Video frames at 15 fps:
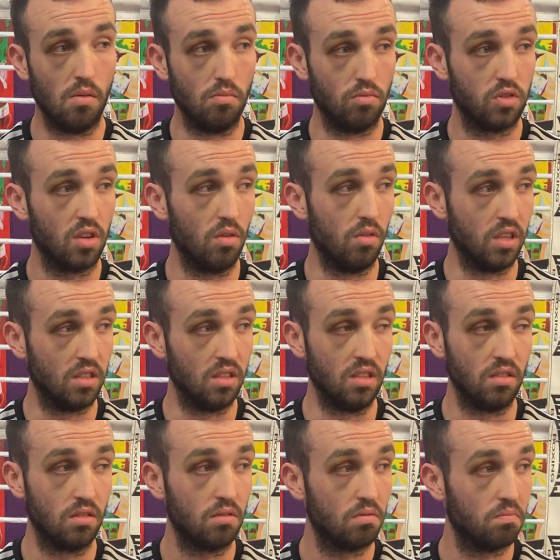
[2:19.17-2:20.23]
So this
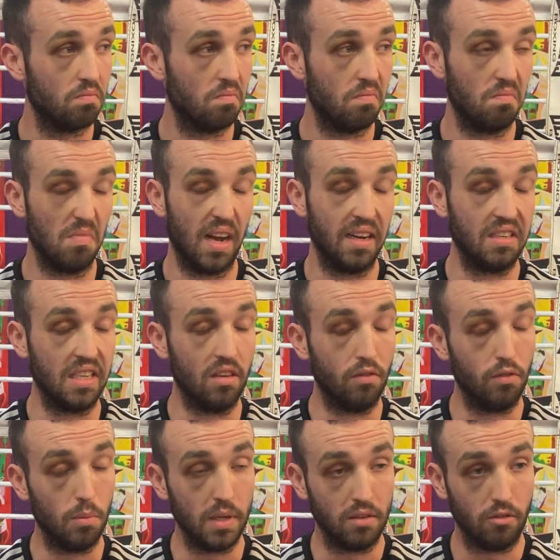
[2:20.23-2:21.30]
is ideal
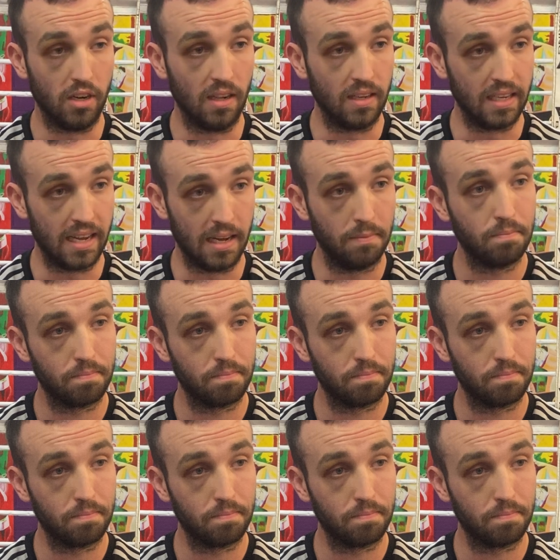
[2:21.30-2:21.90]
for me, really, yeah.